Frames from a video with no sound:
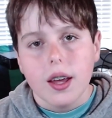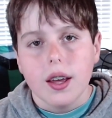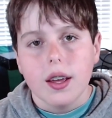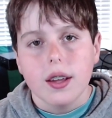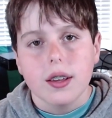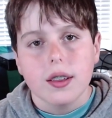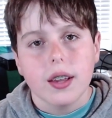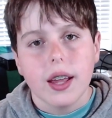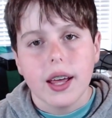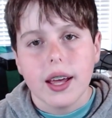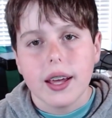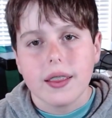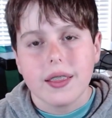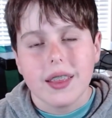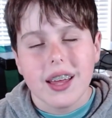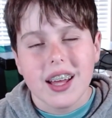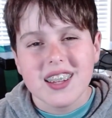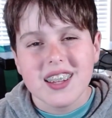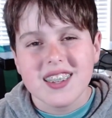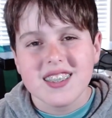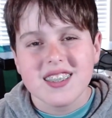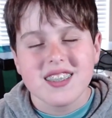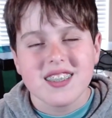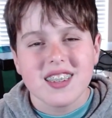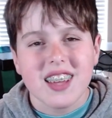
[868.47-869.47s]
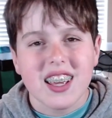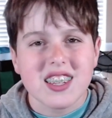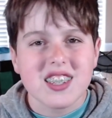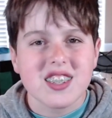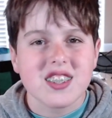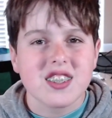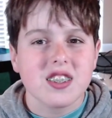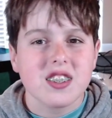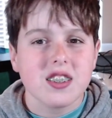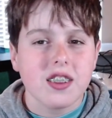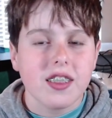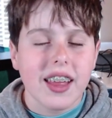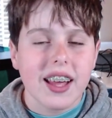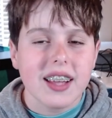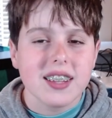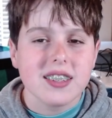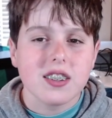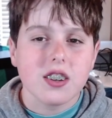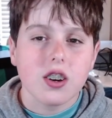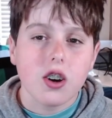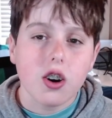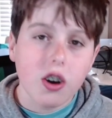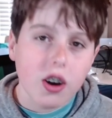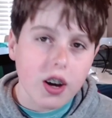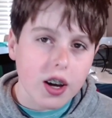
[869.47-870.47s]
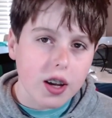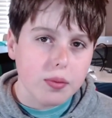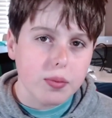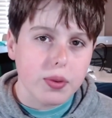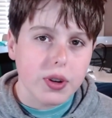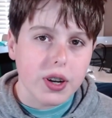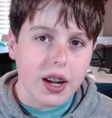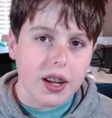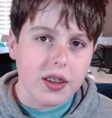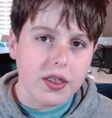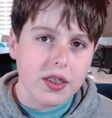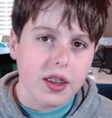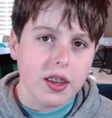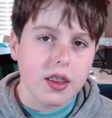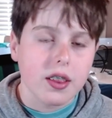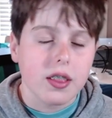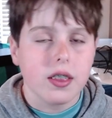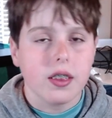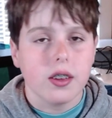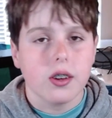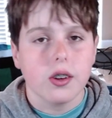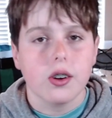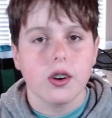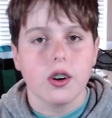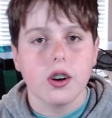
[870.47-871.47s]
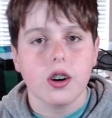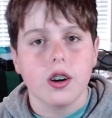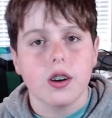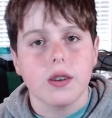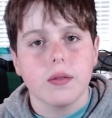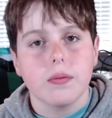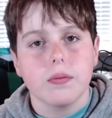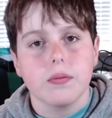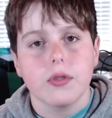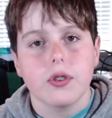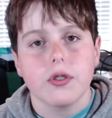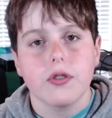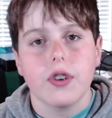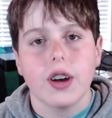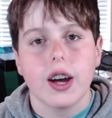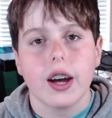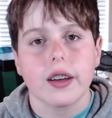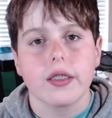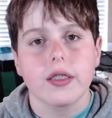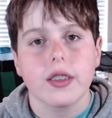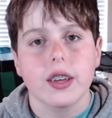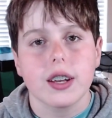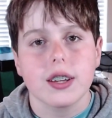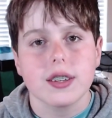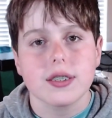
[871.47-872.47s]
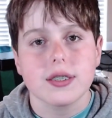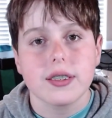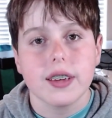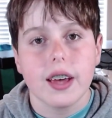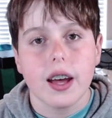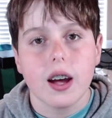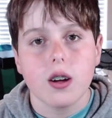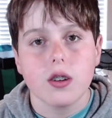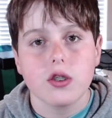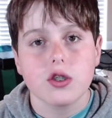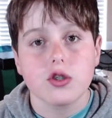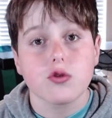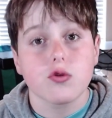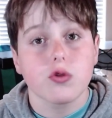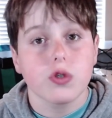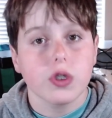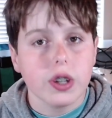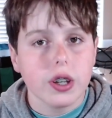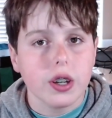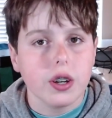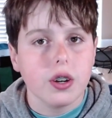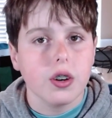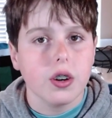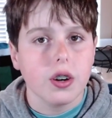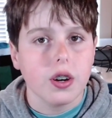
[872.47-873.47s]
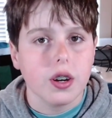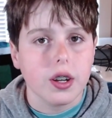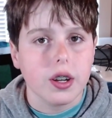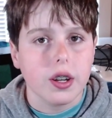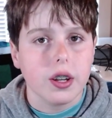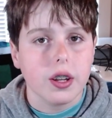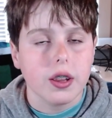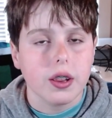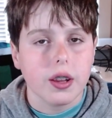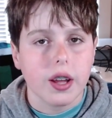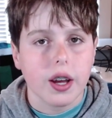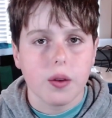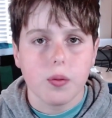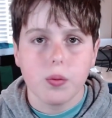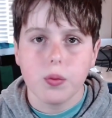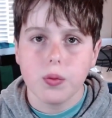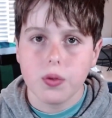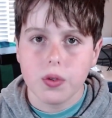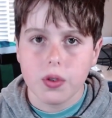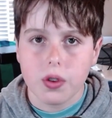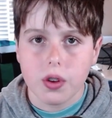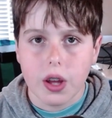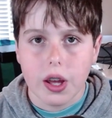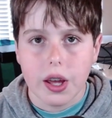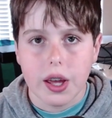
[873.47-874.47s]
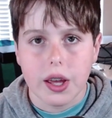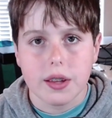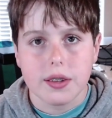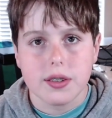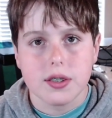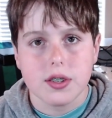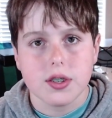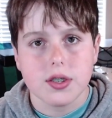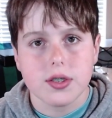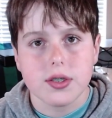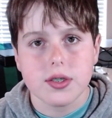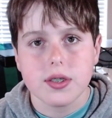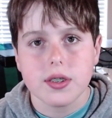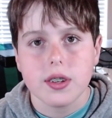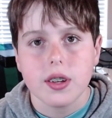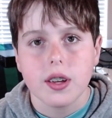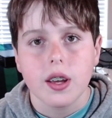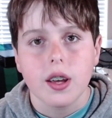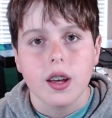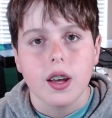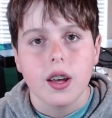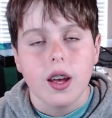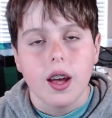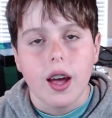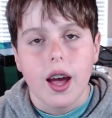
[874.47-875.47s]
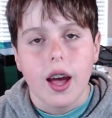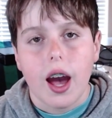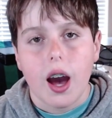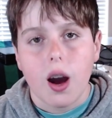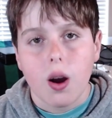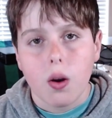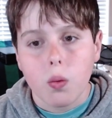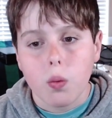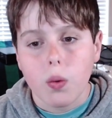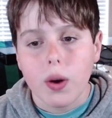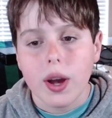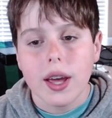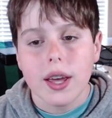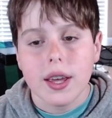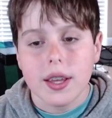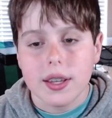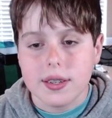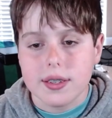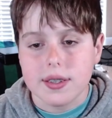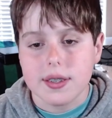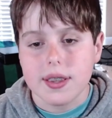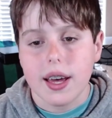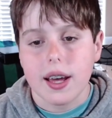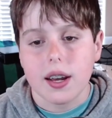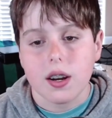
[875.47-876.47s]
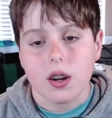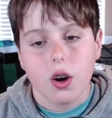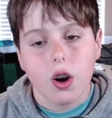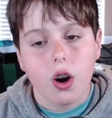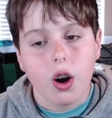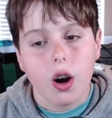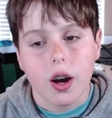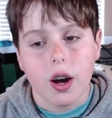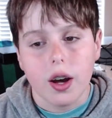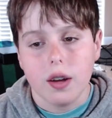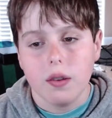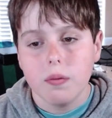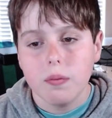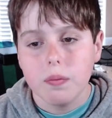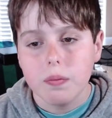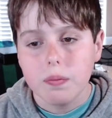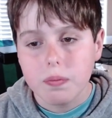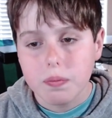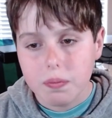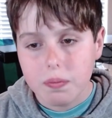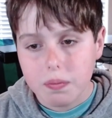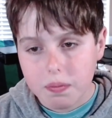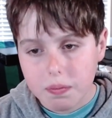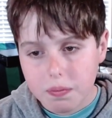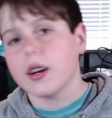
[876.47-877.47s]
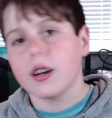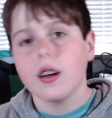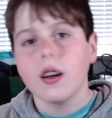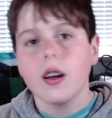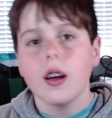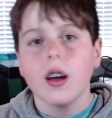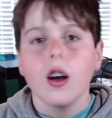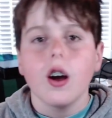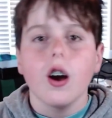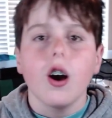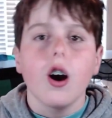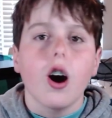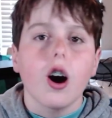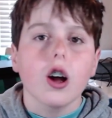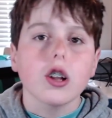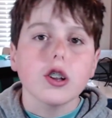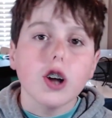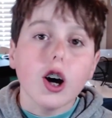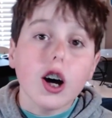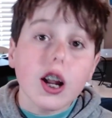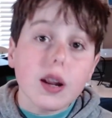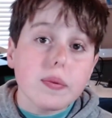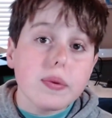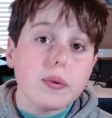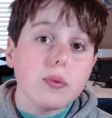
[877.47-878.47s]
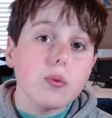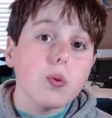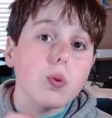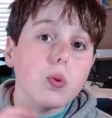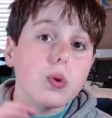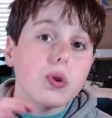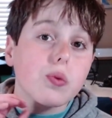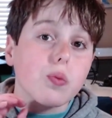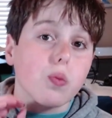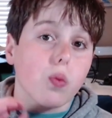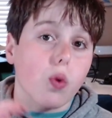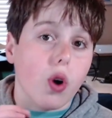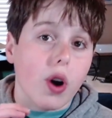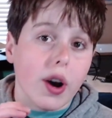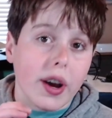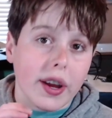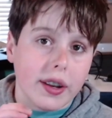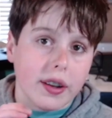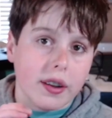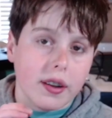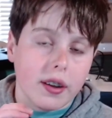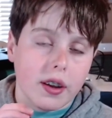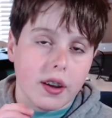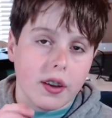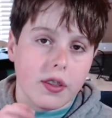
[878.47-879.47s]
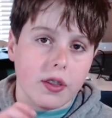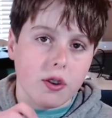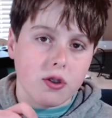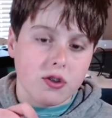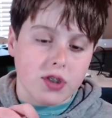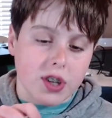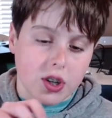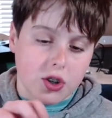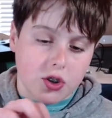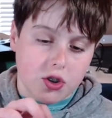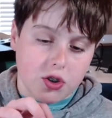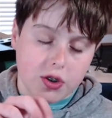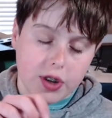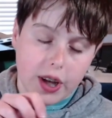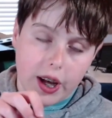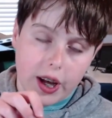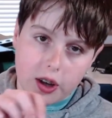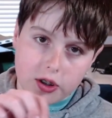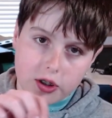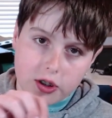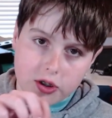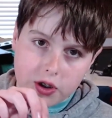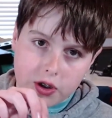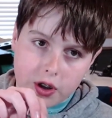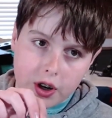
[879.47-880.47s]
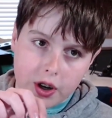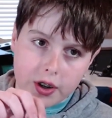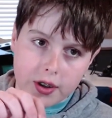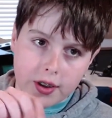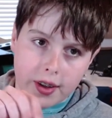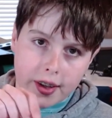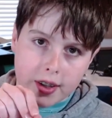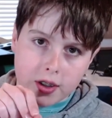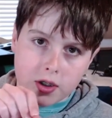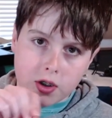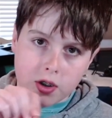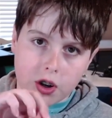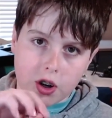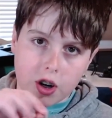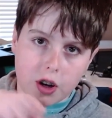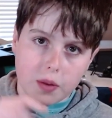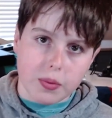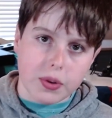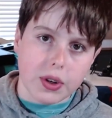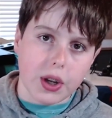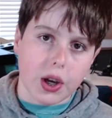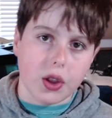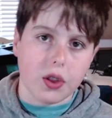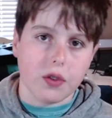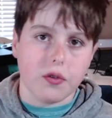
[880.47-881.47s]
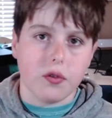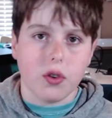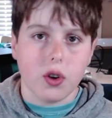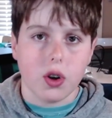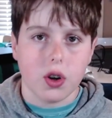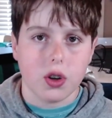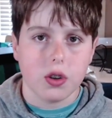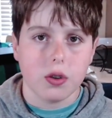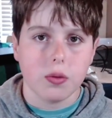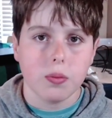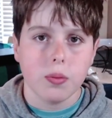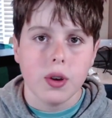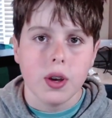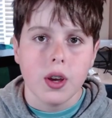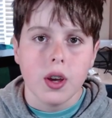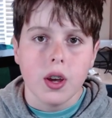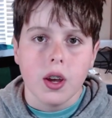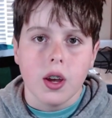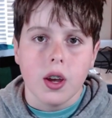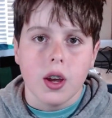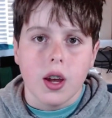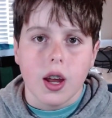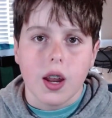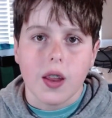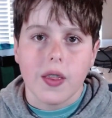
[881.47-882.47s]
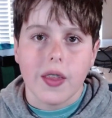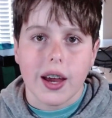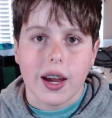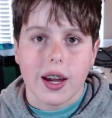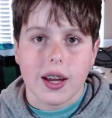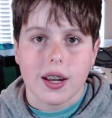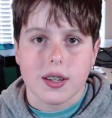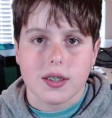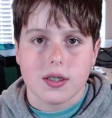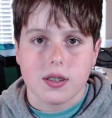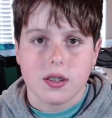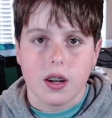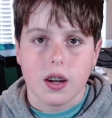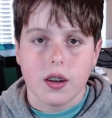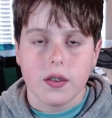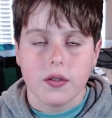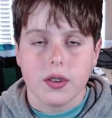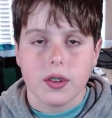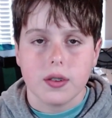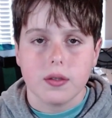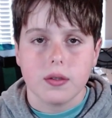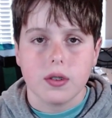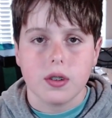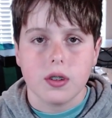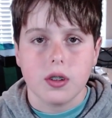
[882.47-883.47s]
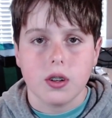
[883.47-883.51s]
Like that's a con, but I think the fact that it sounds really good, like, it just outweighs that con. A lot of people would want those extra dials on there, like turn up and down the volume and that kind of stuff, and